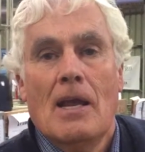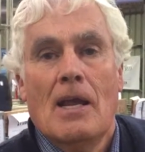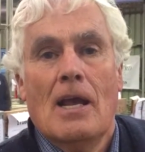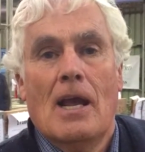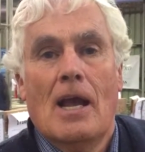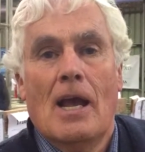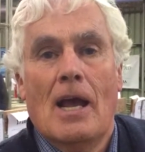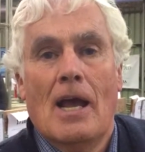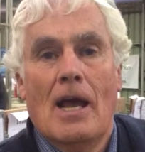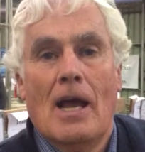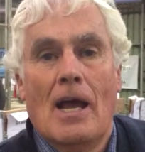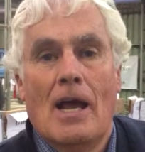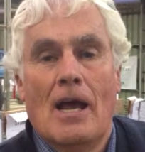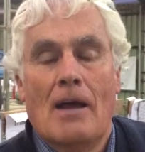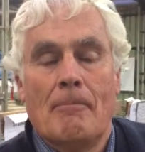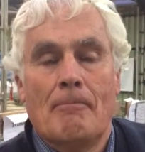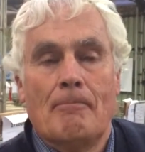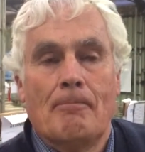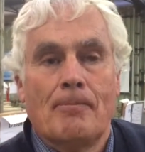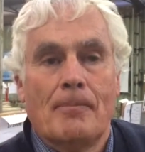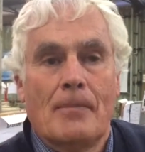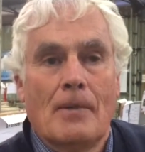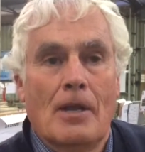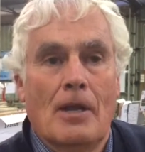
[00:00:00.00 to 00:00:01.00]

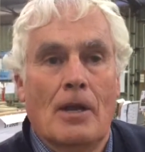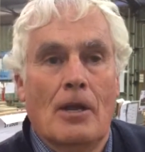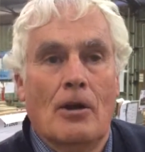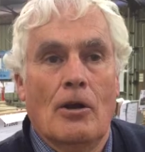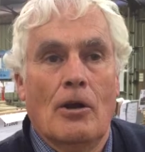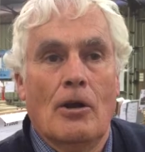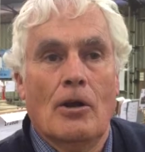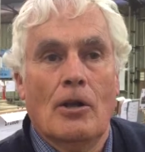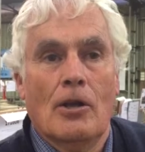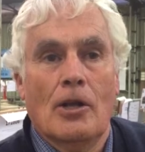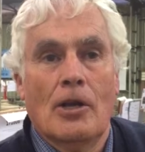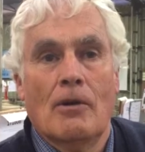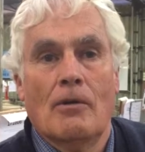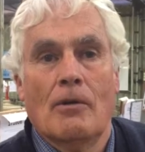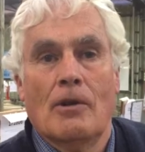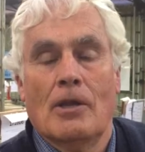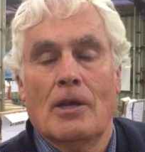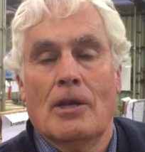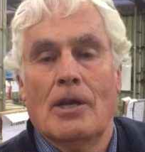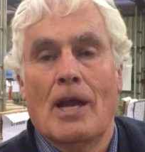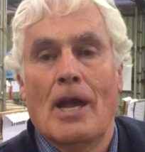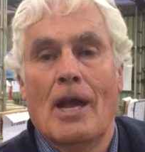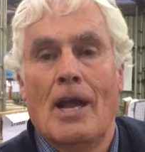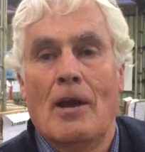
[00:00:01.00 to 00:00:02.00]
Um, and earlier in
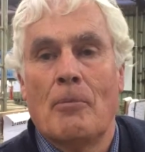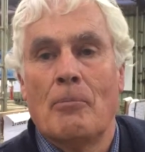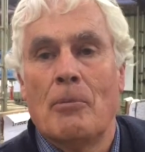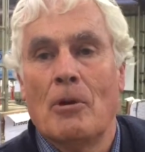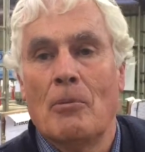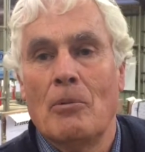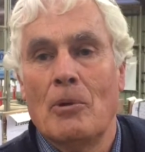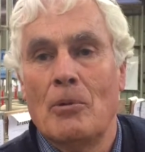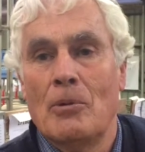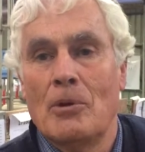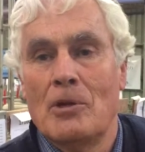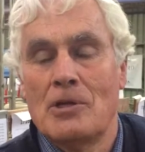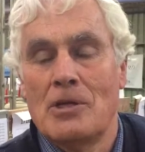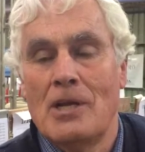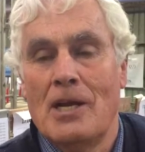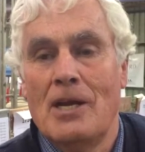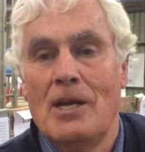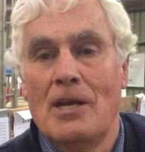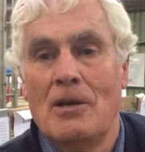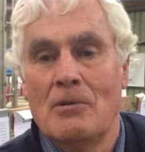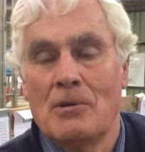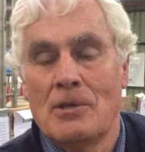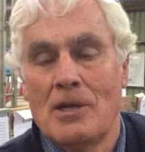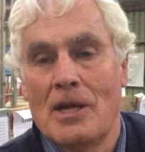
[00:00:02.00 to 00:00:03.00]
the day, I probably would have
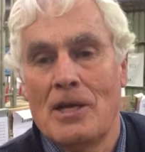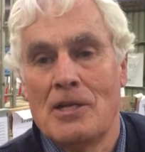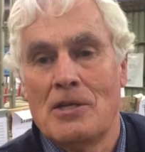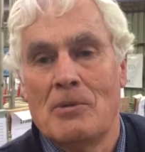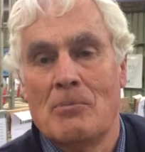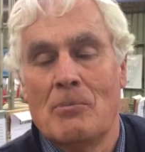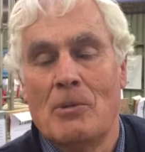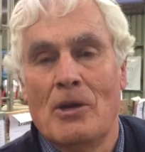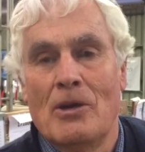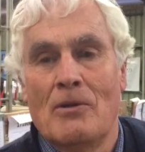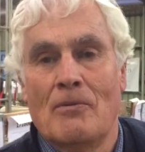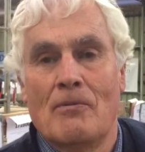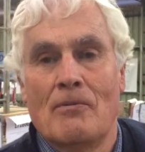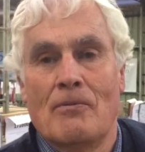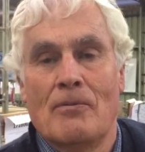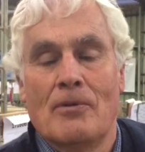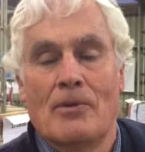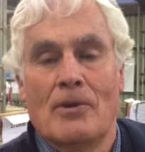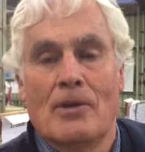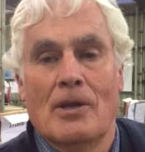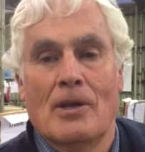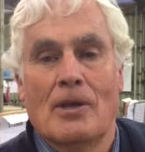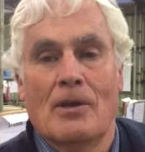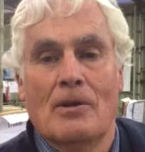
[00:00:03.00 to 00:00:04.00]
said he'll take some beating
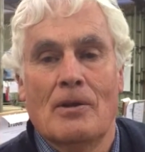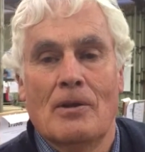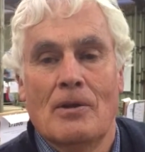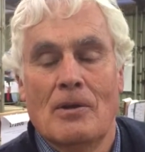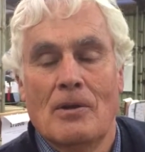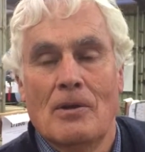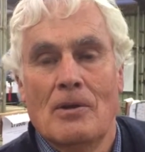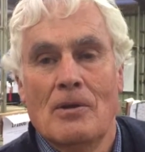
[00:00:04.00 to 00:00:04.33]
for the